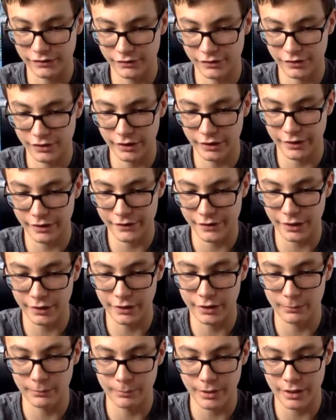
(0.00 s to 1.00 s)
sunny side
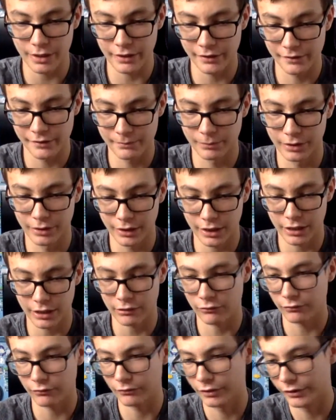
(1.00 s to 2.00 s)
up eggs, but I
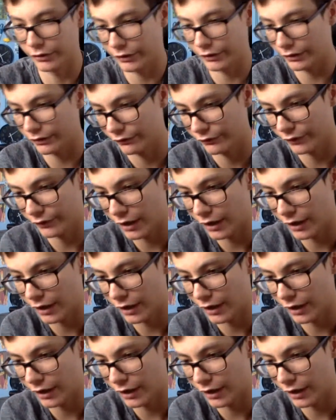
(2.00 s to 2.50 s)
don't really.